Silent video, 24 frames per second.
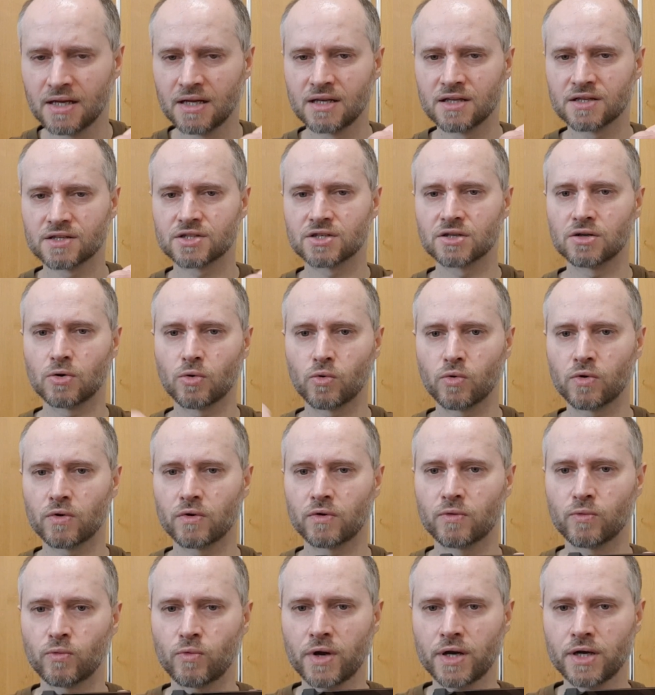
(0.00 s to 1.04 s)
So
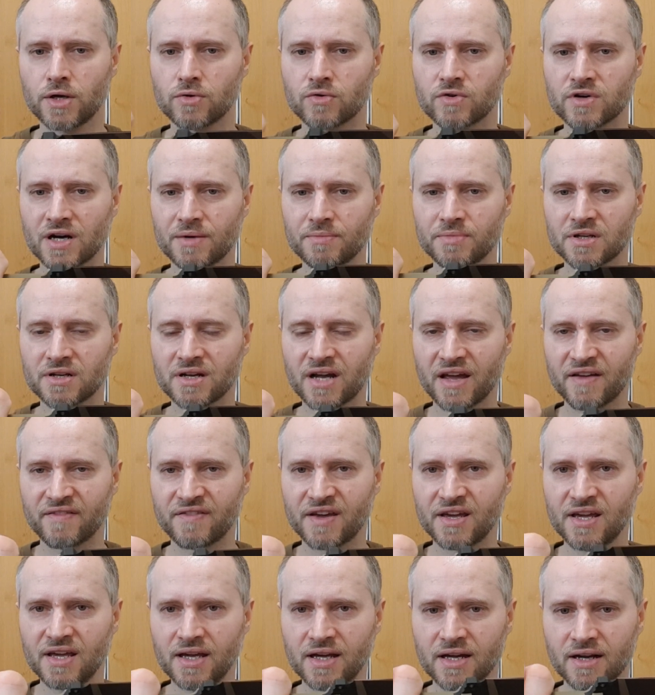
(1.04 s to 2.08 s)
when you grab the knife
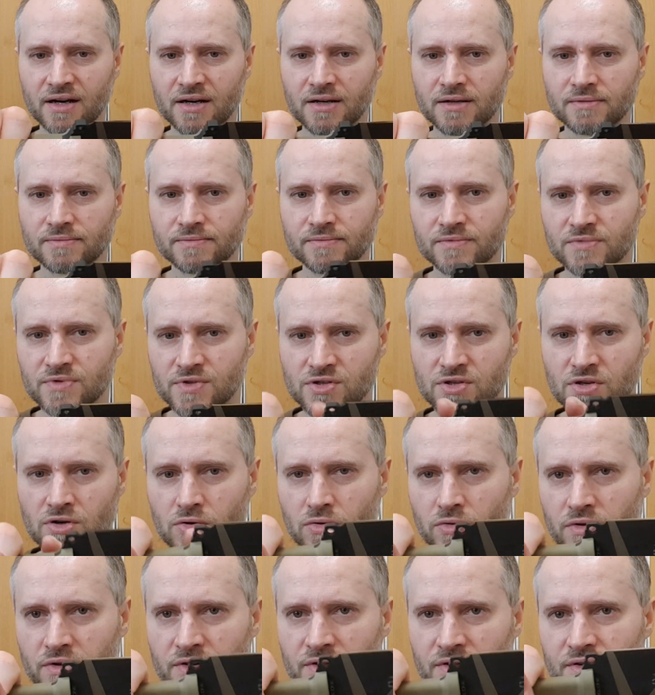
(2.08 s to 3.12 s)
here,
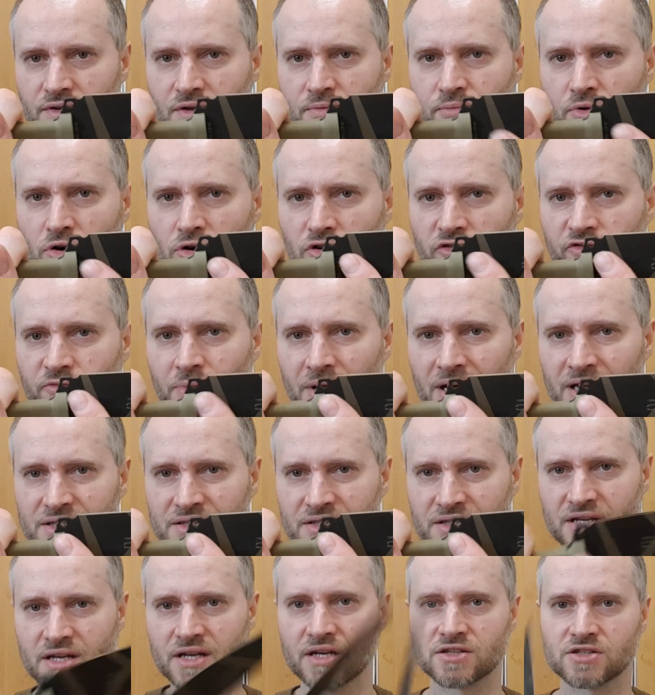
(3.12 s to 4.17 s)
so the point of
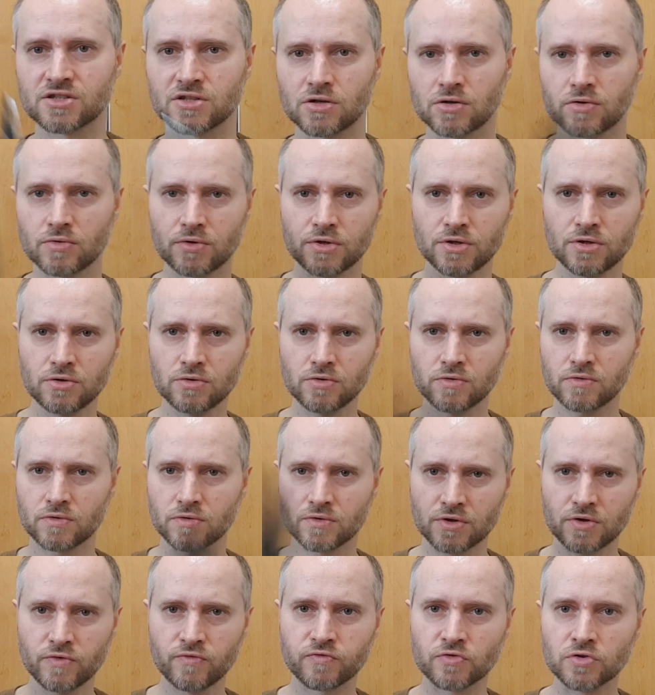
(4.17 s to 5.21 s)
balance is here. So
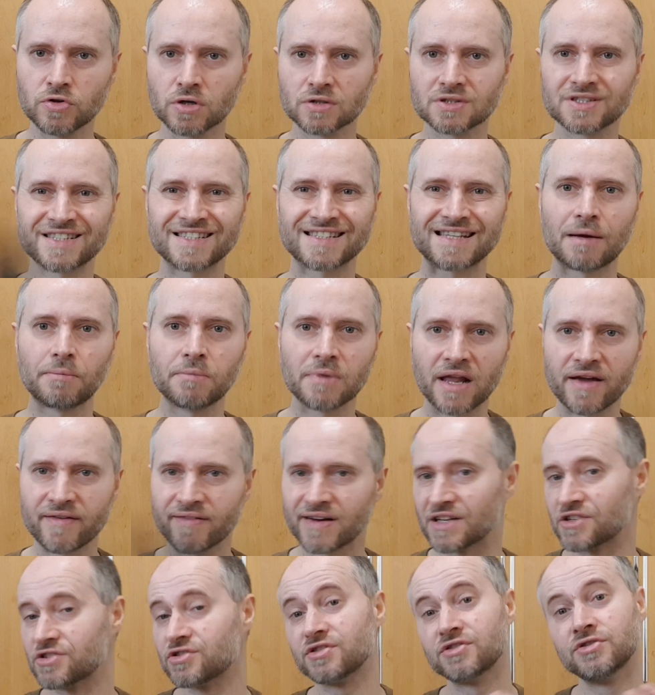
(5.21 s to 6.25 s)
you've got some
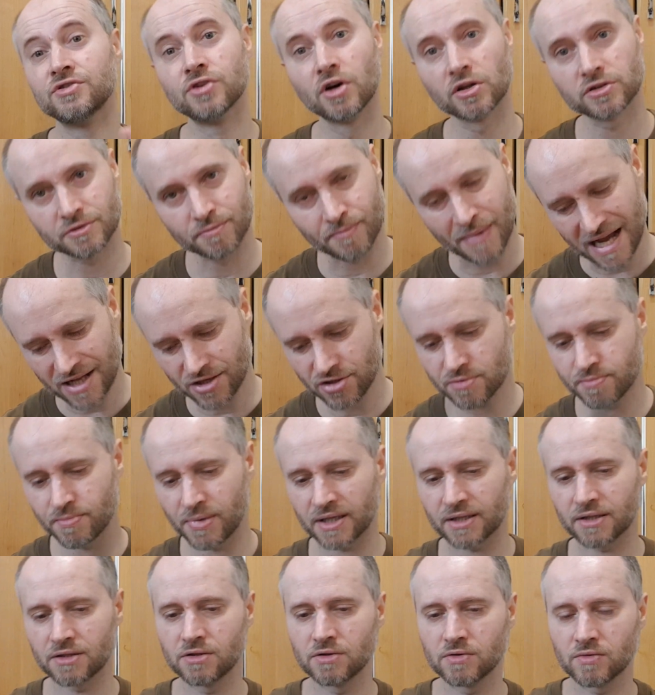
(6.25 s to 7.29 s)
leverage, not much,
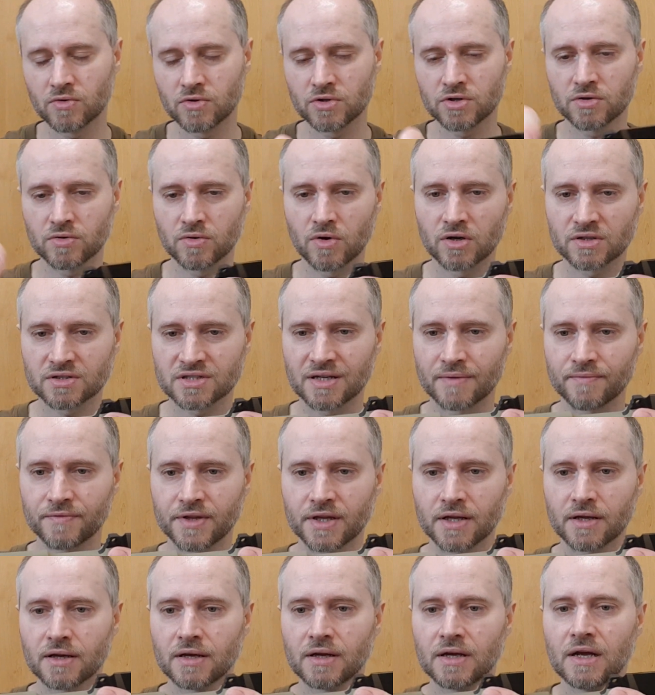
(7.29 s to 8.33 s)
but you got
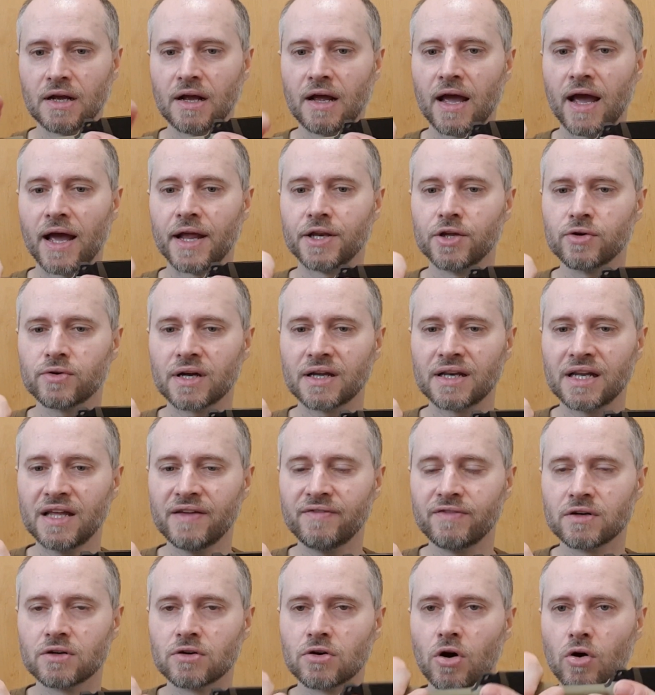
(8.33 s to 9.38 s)
something. And you can
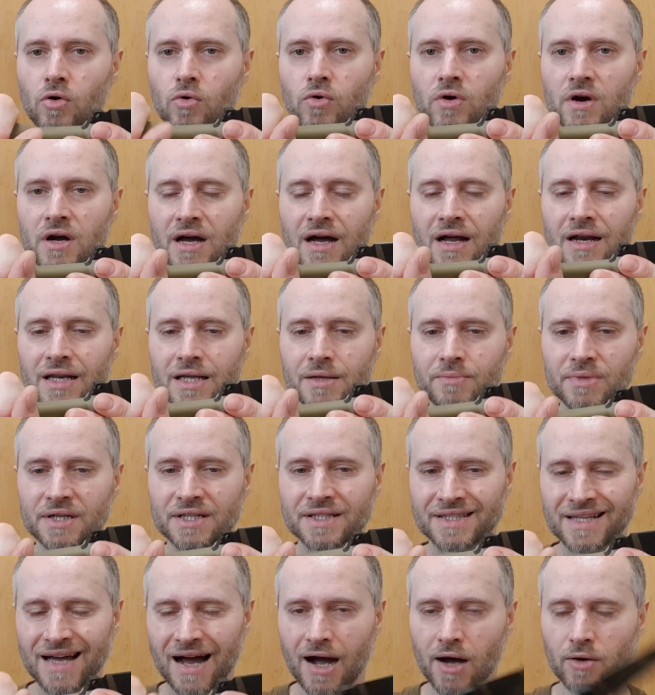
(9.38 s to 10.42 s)
even go a little
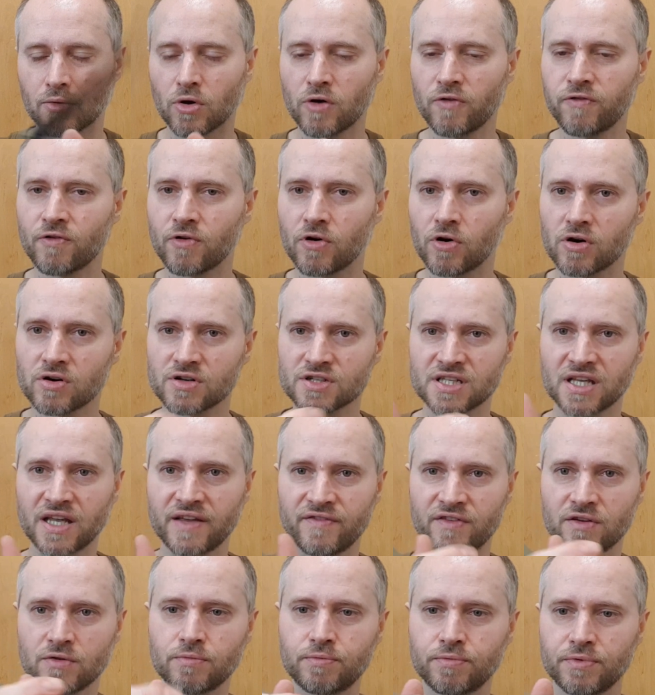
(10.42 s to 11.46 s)
bit down. Of course, if
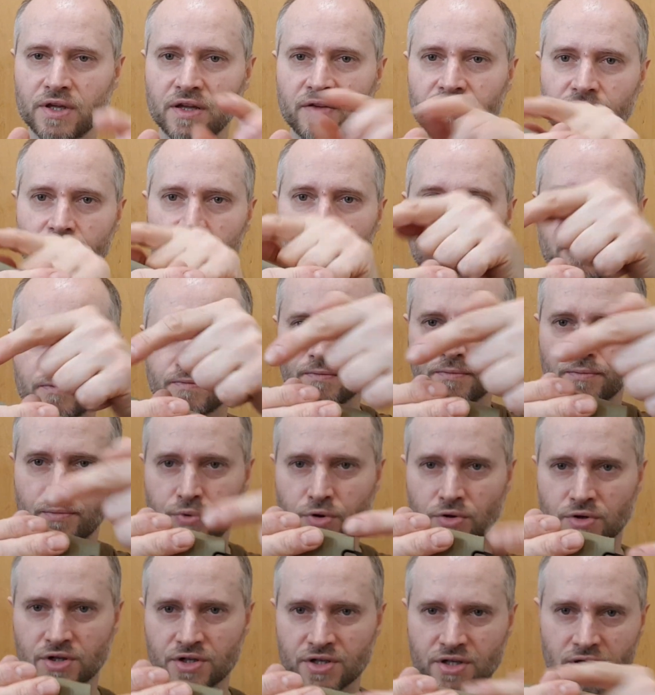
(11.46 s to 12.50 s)
you
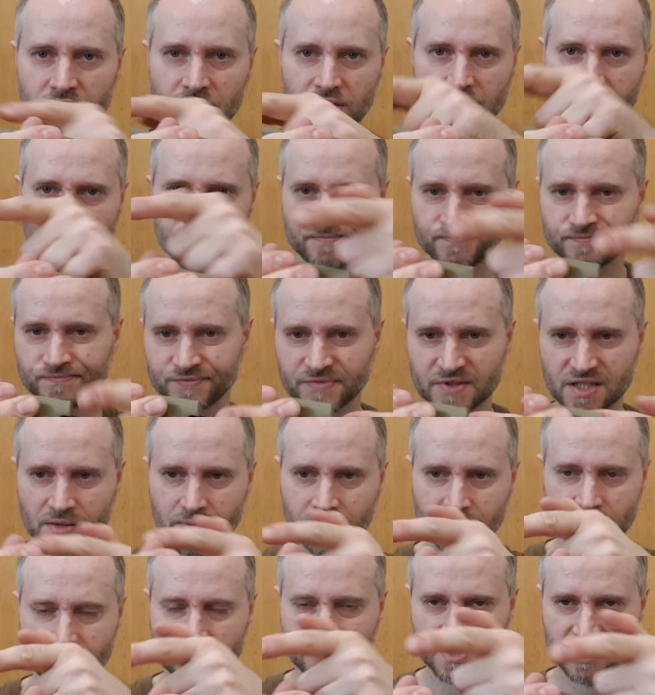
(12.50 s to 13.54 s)
put
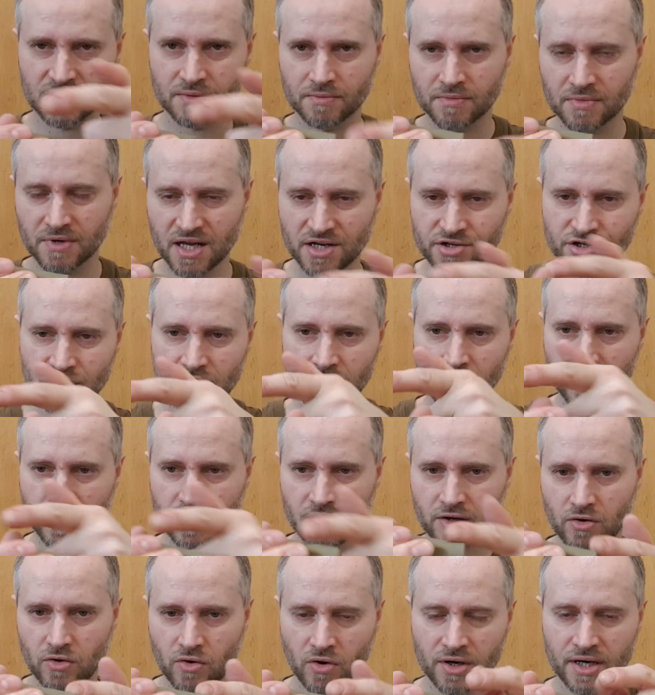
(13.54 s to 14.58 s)
some lashing
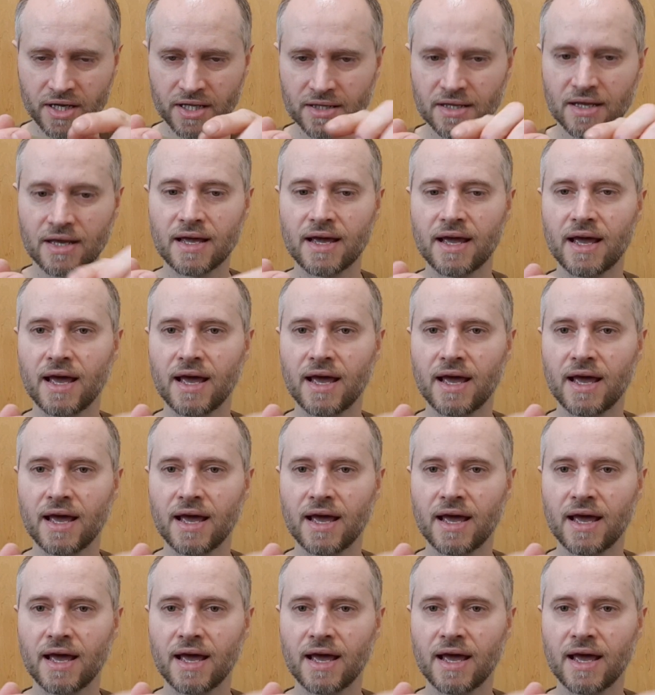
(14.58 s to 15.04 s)
on it,